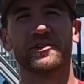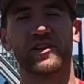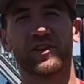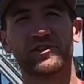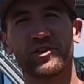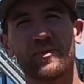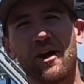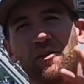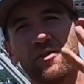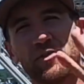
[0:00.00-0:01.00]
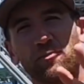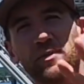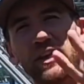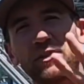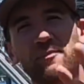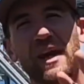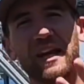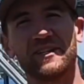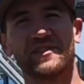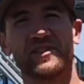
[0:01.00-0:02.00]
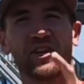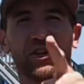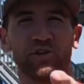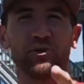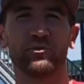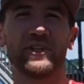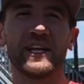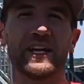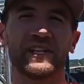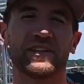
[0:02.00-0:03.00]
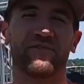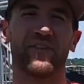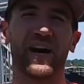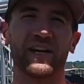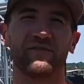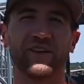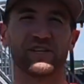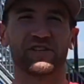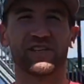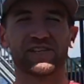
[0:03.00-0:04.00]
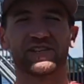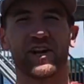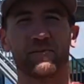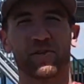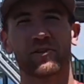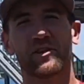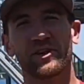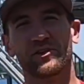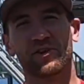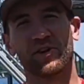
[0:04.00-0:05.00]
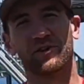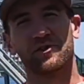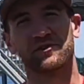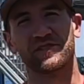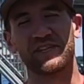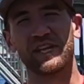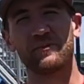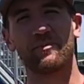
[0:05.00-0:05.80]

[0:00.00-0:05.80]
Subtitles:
talk to you about 3 baits you need to find fish this summer during those deep